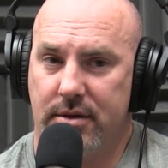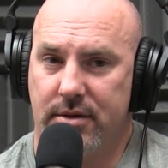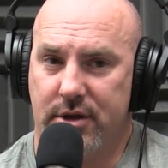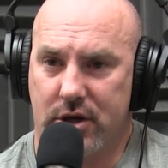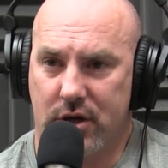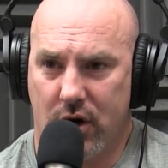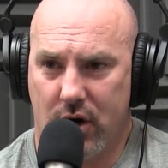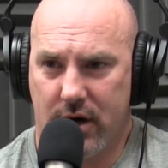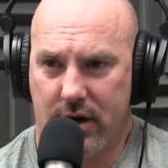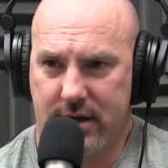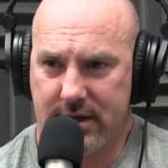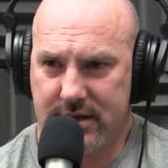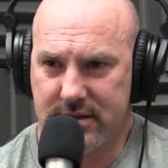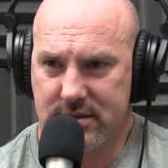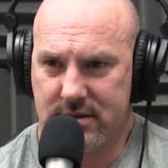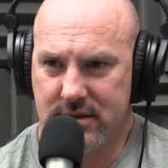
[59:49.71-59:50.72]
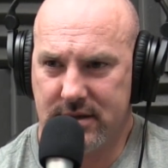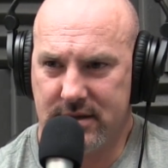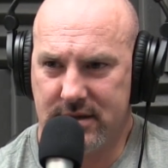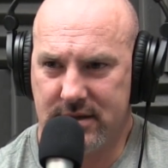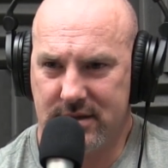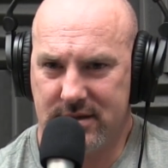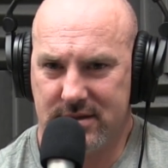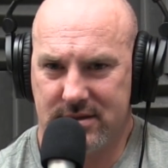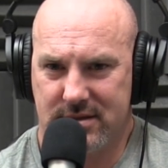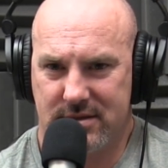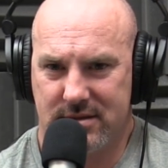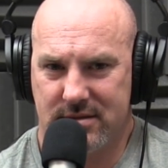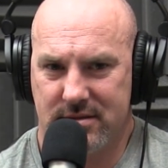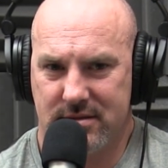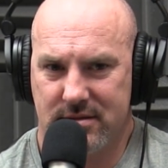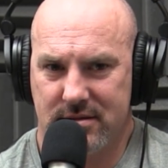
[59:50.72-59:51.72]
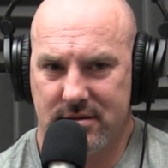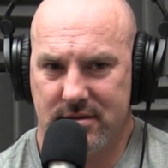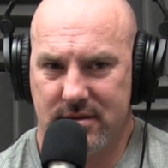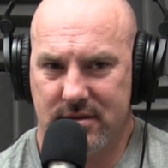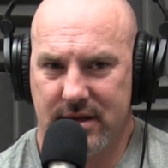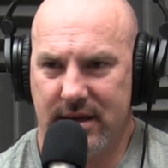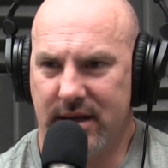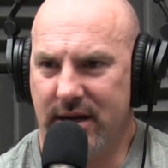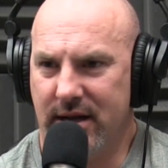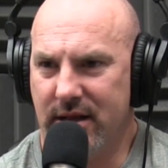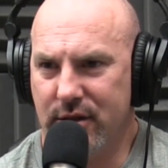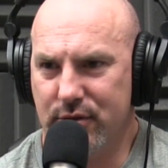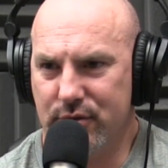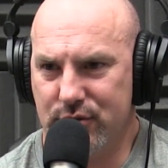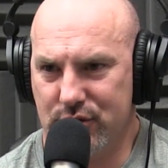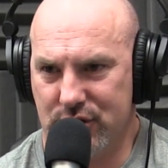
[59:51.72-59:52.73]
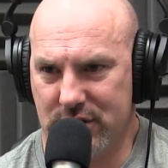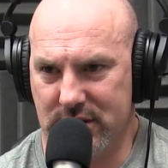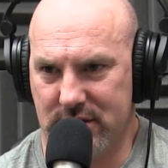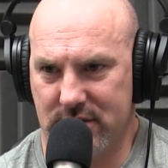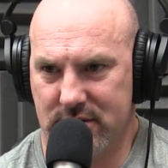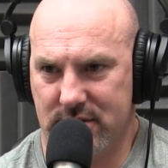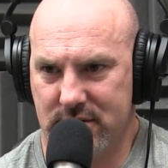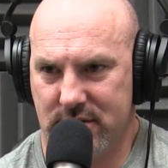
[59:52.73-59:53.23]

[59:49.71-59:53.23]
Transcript: The caucus is an illusion.